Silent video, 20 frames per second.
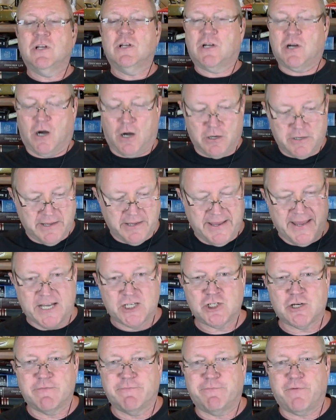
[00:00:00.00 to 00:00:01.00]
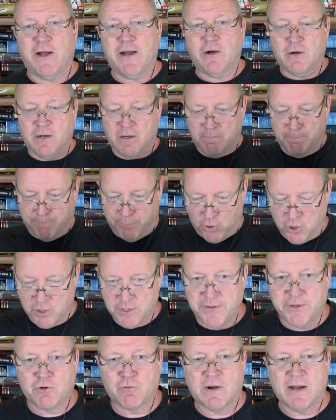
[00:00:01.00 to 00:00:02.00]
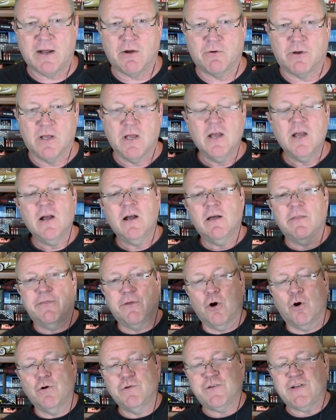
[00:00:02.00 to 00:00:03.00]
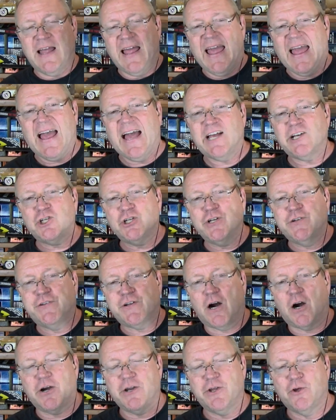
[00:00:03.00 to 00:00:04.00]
The car can catch on fire and burn to the ground. Those ashes are